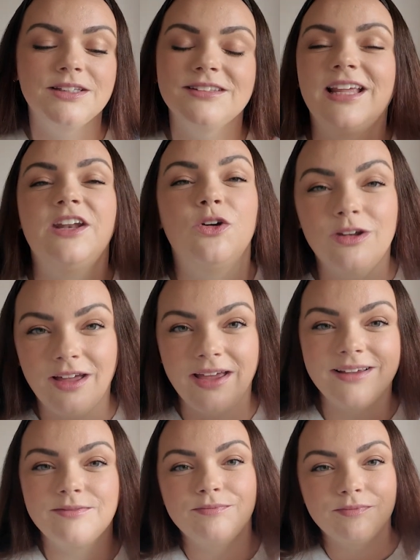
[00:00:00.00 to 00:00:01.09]
they're not like
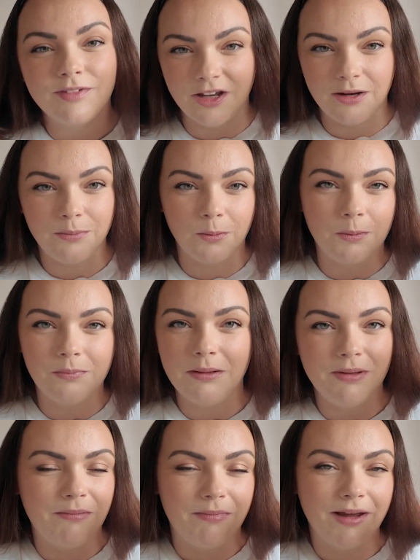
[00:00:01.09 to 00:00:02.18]
gonna probably
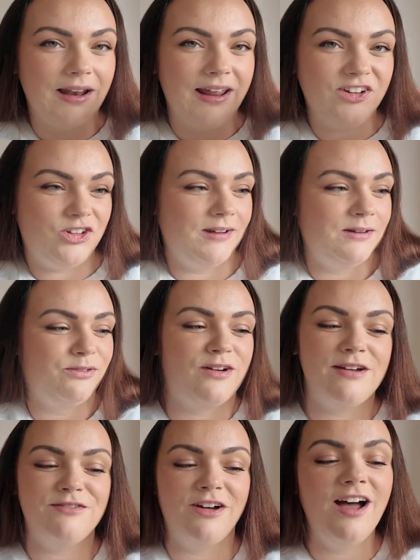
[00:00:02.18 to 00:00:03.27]
be in my collection
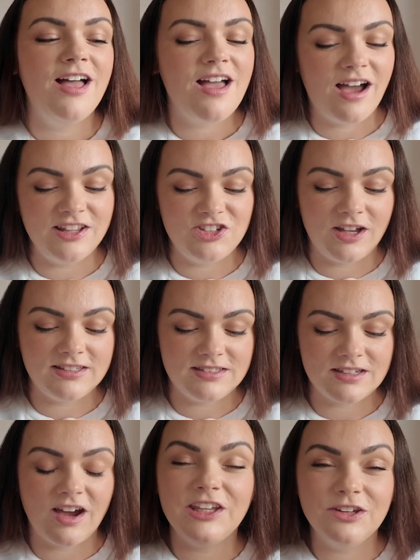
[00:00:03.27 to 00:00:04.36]
forever.
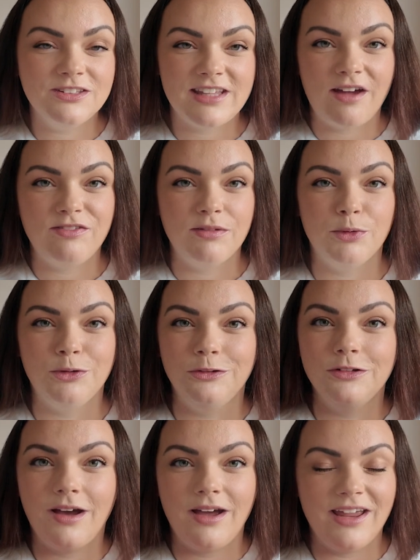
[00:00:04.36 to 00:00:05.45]
I used to have them
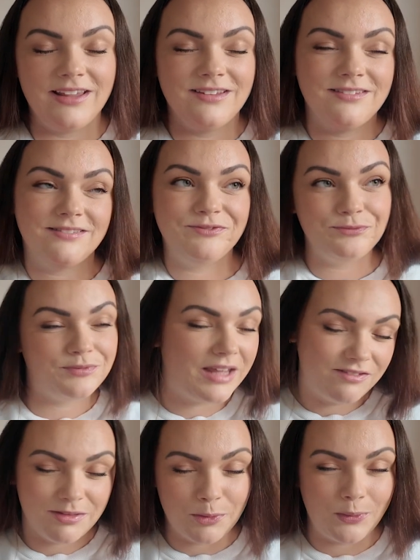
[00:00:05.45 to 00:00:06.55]
all. I
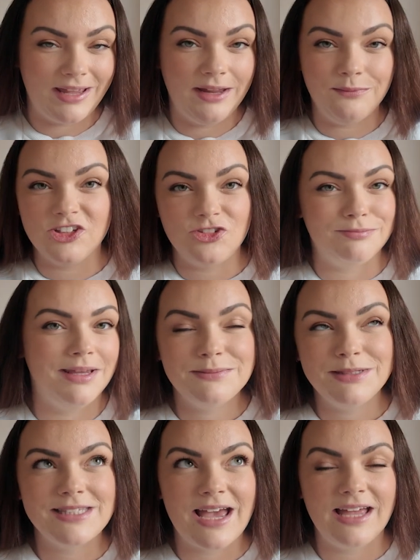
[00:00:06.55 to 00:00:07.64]
gave them away, which makes
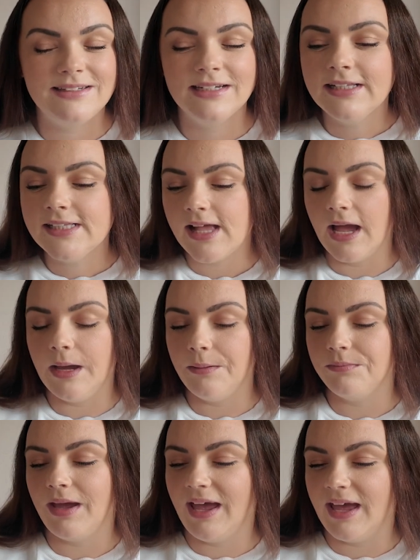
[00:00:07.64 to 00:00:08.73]
me sad.
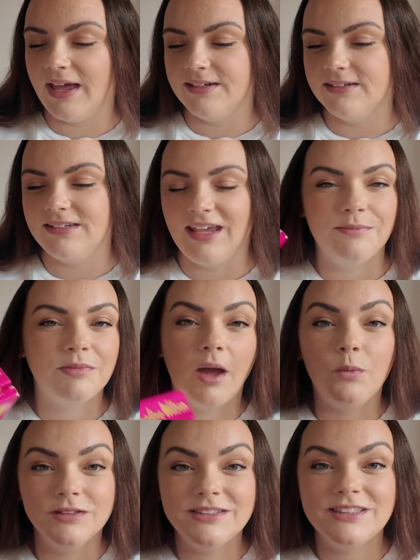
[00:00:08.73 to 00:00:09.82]
And yeah, I
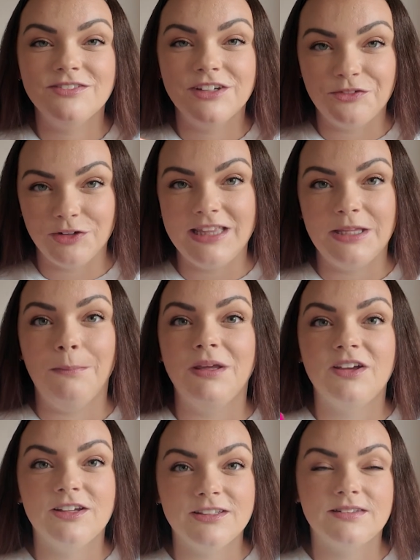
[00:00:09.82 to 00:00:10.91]
wanted to reread them
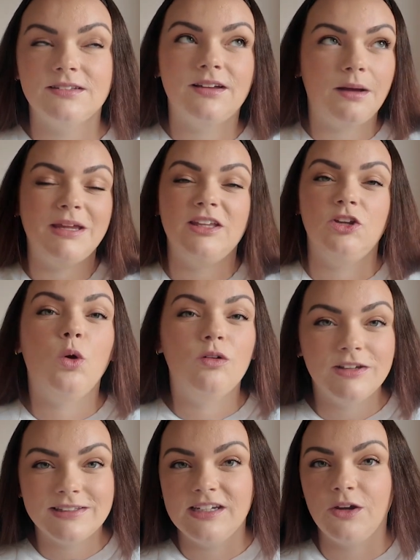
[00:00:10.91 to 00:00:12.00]
because, I mean, you
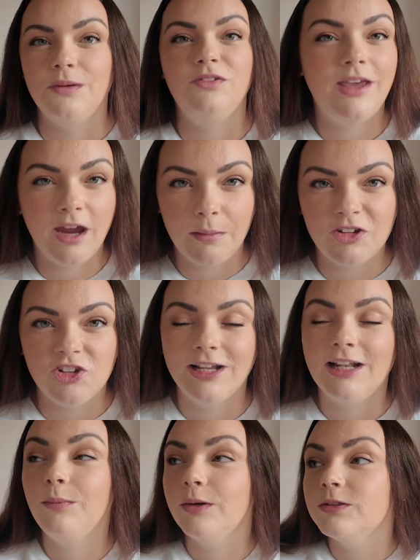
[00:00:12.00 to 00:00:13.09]
obviously know if you care about
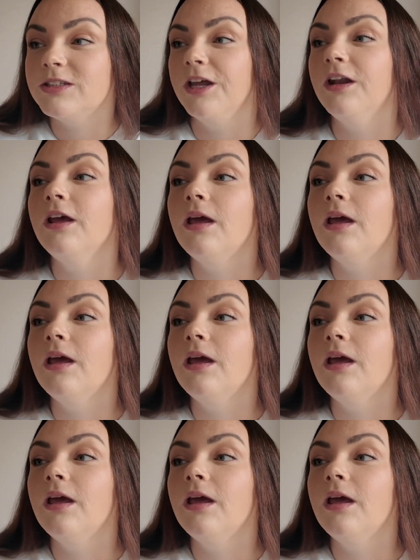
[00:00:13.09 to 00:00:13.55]
Jacqueline Wilson,